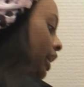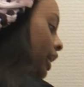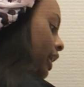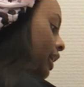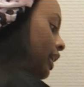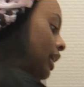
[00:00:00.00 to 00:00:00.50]

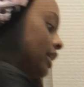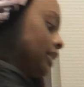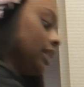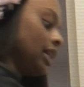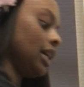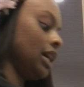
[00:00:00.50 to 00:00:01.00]
at
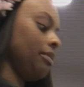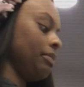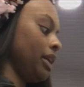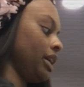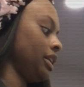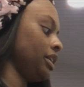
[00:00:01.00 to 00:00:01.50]
nighttime
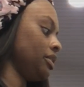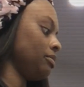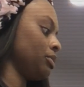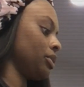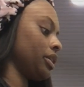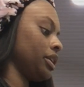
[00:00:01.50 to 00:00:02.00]
and in
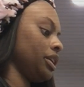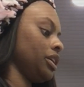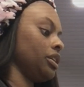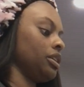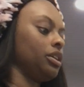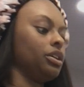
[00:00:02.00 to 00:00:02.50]
the
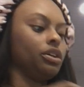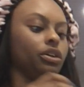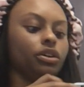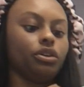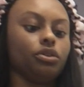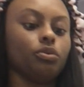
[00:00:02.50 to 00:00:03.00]
morning,
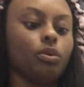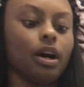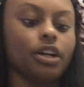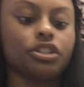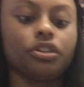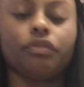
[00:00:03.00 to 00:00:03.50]
you
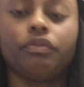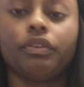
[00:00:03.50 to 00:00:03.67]
wash your